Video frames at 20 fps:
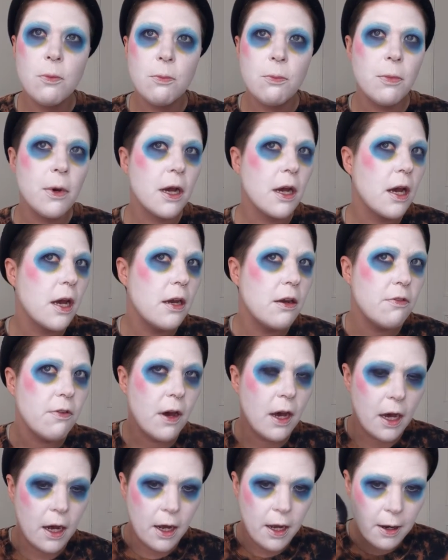but kind of
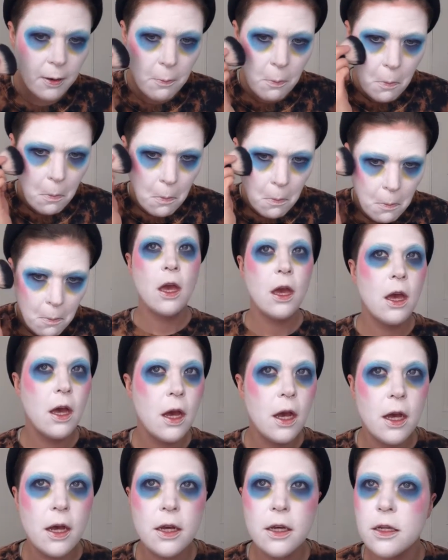high.
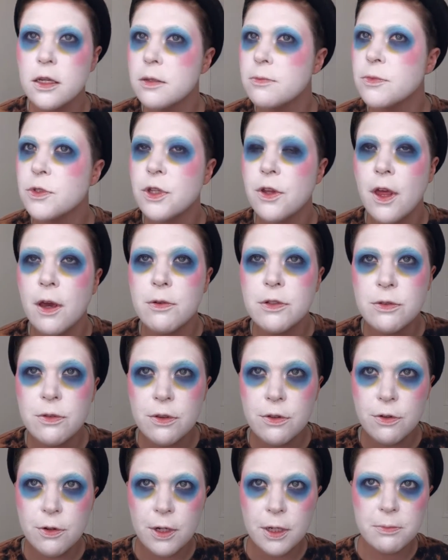So that was
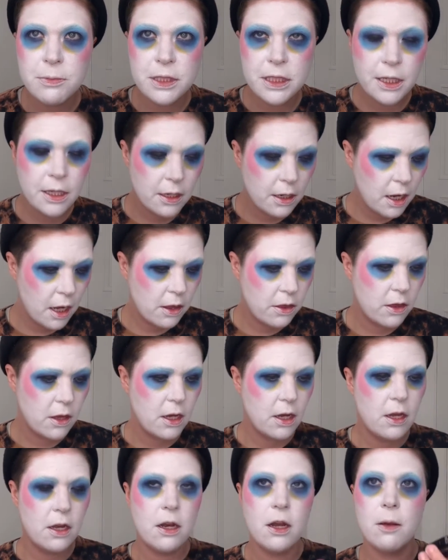with Crimson, and
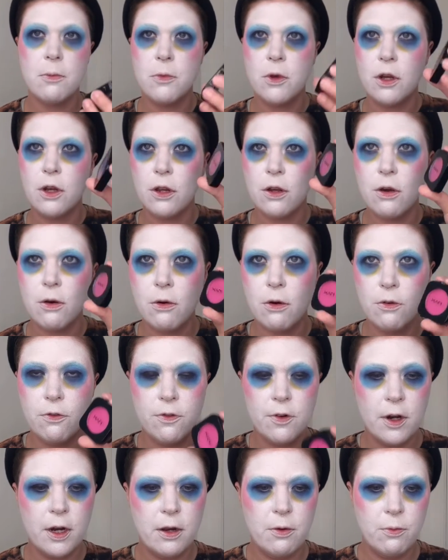then I'm going to go
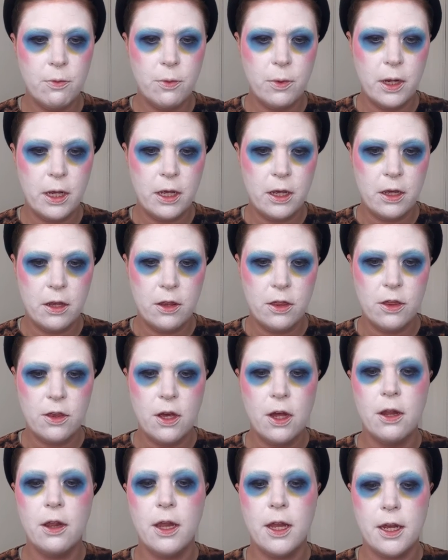over it with
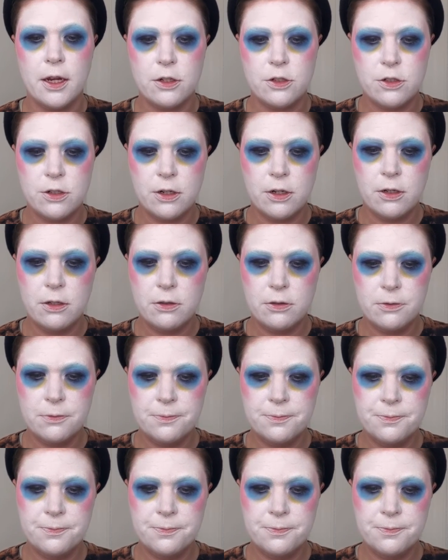Electro.